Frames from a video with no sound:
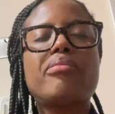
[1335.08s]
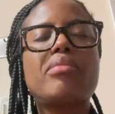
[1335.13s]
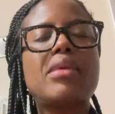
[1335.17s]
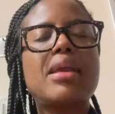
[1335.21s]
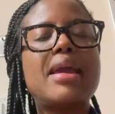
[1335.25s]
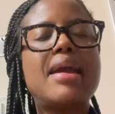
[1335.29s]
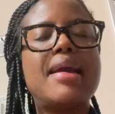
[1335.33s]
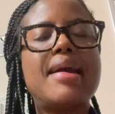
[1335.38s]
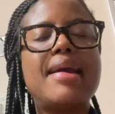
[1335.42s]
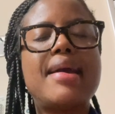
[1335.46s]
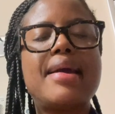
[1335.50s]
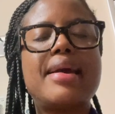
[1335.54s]

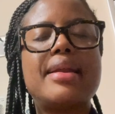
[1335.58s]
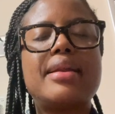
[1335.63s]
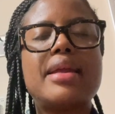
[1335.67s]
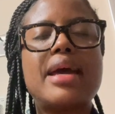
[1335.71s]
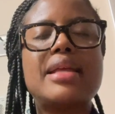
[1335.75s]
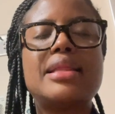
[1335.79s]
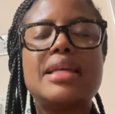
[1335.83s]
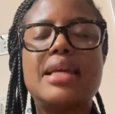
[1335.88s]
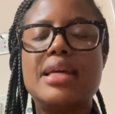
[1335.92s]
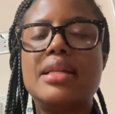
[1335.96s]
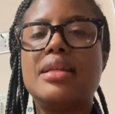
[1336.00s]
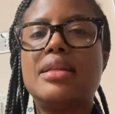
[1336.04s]
And
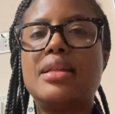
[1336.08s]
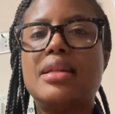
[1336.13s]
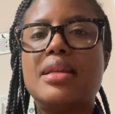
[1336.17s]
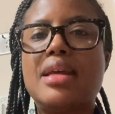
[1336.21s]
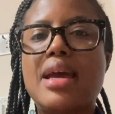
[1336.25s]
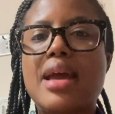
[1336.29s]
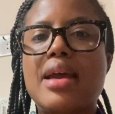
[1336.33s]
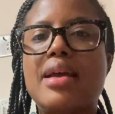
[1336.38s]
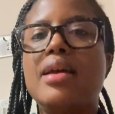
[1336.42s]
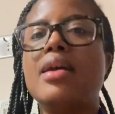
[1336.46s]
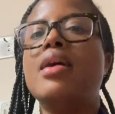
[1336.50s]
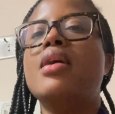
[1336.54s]
at the end of the
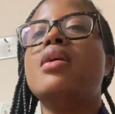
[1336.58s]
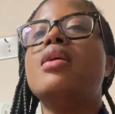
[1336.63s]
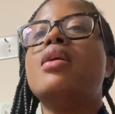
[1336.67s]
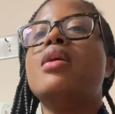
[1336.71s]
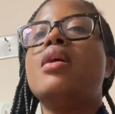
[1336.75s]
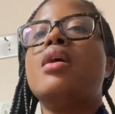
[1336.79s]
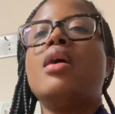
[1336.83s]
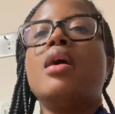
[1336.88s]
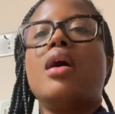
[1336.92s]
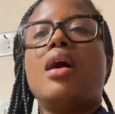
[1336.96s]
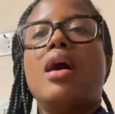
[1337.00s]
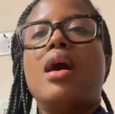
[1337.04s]
day,
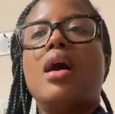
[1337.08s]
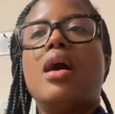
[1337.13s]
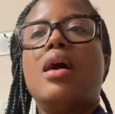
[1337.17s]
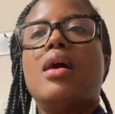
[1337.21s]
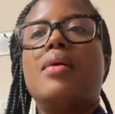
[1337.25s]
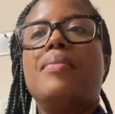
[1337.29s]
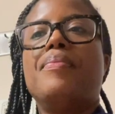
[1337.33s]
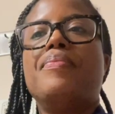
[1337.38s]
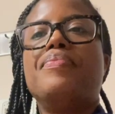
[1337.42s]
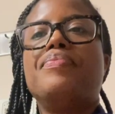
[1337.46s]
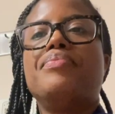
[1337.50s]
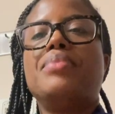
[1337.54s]

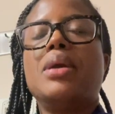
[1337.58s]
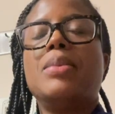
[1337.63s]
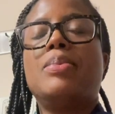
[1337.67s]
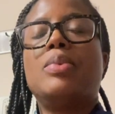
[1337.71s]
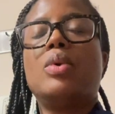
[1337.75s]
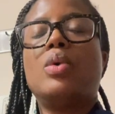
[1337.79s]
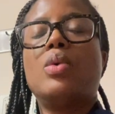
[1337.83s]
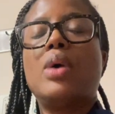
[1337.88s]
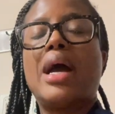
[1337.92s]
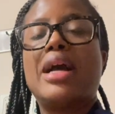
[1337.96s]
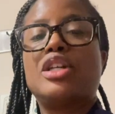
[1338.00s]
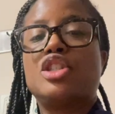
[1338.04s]
um,
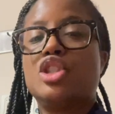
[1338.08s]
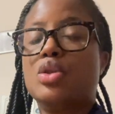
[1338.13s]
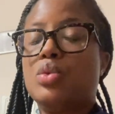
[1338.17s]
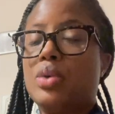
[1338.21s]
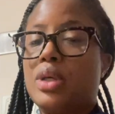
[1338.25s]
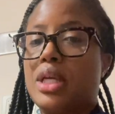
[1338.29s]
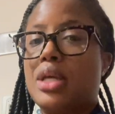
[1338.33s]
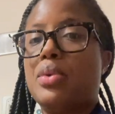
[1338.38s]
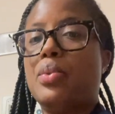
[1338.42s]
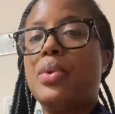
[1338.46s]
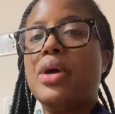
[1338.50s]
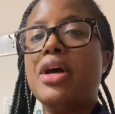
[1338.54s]
people actually will
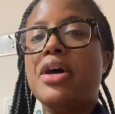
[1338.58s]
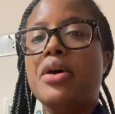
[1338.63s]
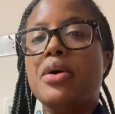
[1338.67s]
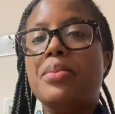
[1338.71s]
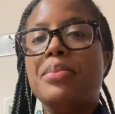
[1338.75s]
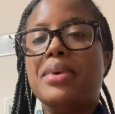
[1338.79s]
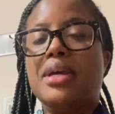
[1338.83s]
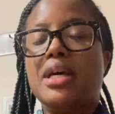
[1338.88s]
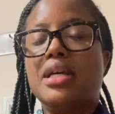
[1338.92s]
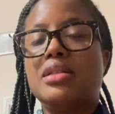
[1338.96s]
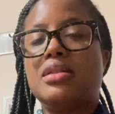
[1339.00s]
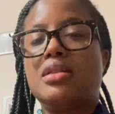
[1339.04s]
get well
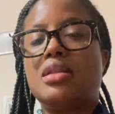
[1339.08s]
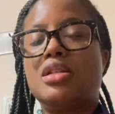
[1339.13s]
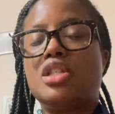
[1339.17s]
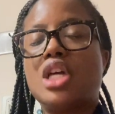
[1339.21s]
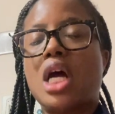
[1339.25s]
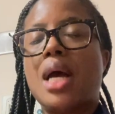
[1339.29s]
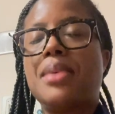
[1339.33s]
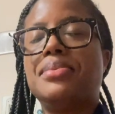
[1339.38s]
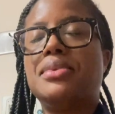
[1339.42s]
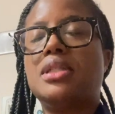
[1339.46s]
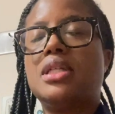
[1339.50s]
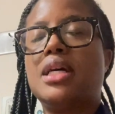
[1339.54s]
because of the
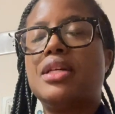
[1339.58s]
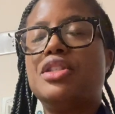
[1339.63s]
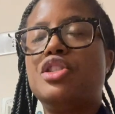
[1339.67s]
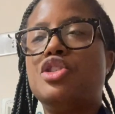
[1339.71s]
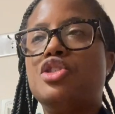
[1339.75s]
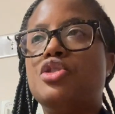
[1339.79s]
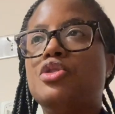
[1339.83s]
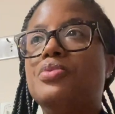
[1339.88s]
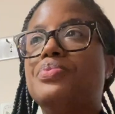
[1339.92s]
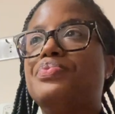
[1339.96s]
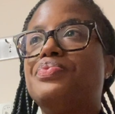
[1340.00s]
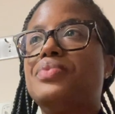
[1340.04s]
job that I
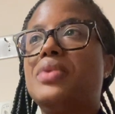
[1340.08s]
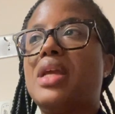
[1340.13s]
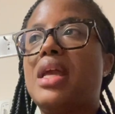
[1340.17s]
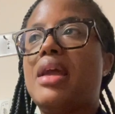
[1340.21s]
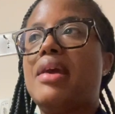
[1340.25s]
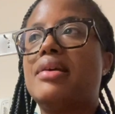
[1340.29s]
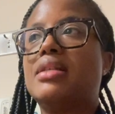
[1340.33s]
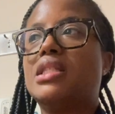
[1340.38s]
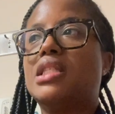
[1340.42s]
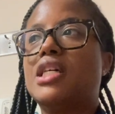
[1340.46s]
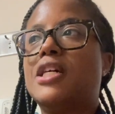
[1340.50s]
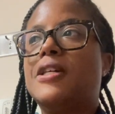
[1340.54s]
do
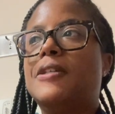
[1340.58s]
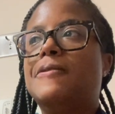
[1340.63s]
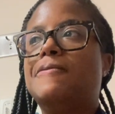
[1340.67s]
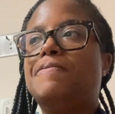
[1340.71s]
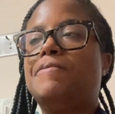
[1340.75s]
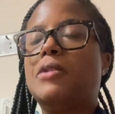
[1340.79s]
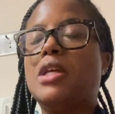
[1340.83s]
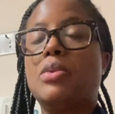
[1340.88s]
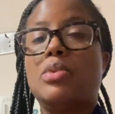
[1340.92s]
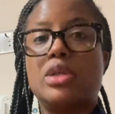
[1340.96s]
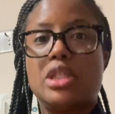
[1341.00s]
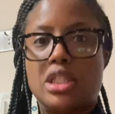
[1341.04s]
and um,
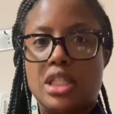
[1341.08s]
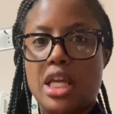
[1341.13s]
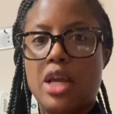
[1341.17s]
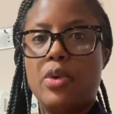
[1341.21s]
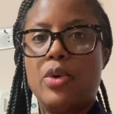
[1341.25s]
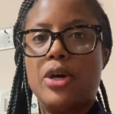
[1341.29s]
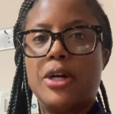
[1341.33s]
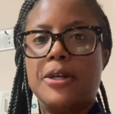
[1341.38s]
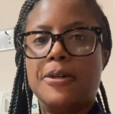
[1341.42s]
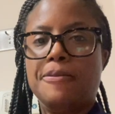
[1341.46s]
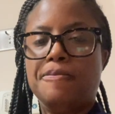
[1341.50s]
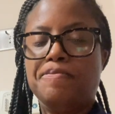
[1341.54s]
they will stay
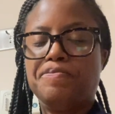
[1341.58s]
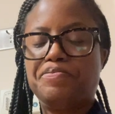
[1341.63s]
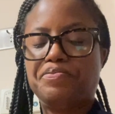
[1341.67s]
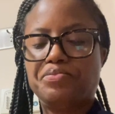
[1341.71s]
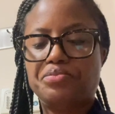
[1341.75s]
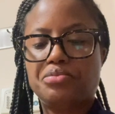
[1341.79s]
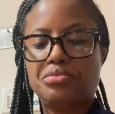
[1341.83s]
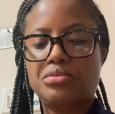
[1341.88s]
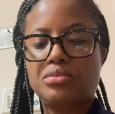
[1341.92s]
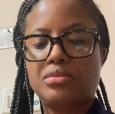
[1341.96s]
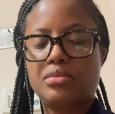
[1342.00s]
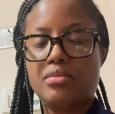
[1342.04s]
well
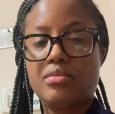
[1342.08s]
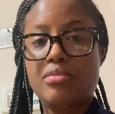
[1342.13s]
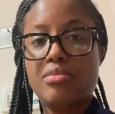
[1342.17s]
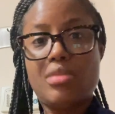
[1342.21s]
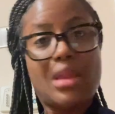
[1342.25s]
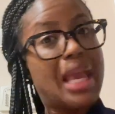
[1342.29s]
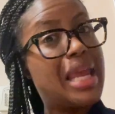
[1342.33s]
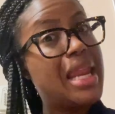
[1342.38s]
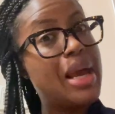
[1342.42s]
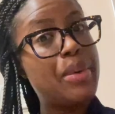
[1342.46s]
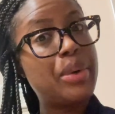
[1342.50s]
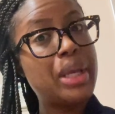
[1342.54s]

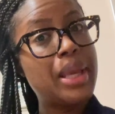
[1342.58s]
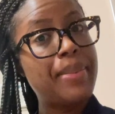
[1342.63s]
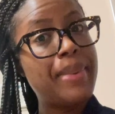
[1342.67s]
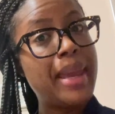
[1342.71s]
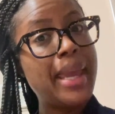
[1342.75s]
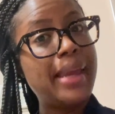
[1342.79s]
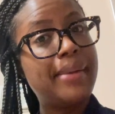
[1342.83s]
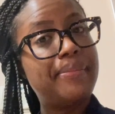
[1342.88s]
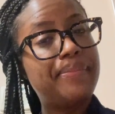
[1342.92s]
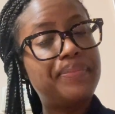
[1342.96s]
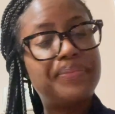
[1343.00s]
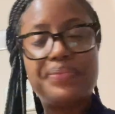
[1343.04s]
and I will get
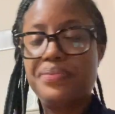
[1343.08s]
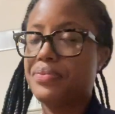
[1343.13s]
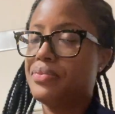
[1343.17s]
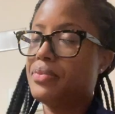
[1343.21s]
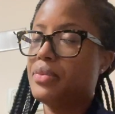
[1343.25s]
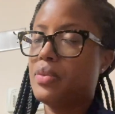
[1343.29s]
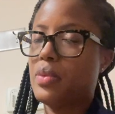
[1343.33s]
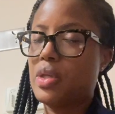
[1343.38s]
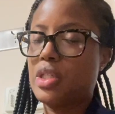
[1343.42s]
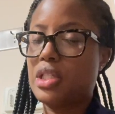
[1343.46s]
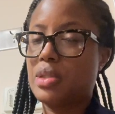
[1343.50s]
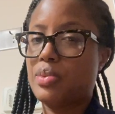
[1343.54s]
paid,
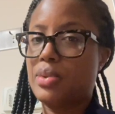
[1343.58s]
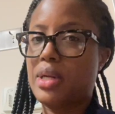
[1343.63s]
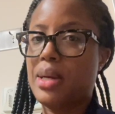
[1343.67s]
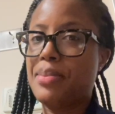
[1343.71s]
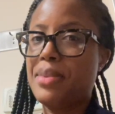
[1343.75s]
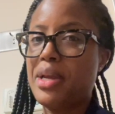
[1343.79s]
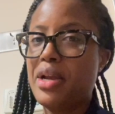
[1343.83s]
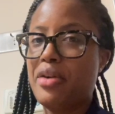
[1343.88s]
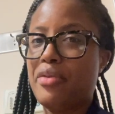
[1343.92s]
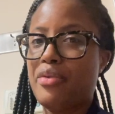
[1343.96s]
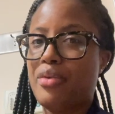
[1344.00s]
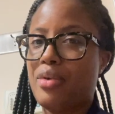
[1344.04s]
which is what I'm
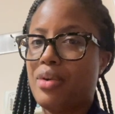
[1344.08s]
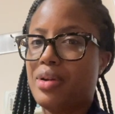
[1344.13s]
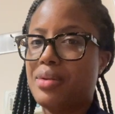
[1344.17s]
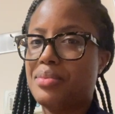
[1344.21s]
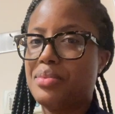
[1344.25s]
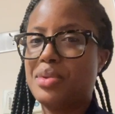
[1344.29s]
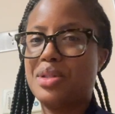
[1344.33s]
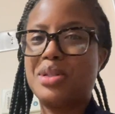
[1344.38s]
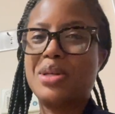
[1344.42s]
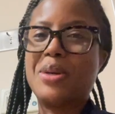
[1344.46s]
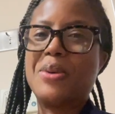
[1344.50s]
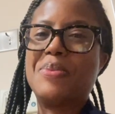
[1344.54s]
here for.
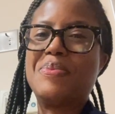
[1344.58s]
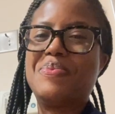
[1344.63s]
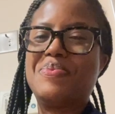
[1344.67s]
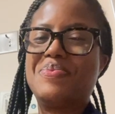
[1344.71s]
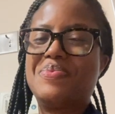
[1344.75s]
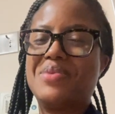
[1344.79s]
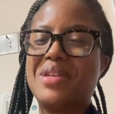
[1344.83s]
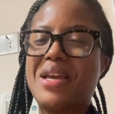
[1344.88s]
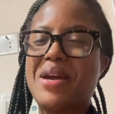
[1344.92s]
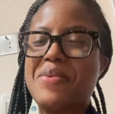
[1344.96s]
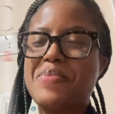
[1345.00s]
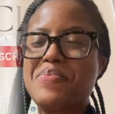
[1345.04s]
So
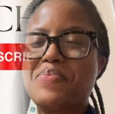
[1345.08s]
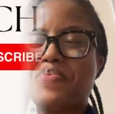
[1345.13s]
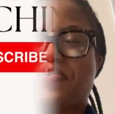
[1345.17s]
yeah.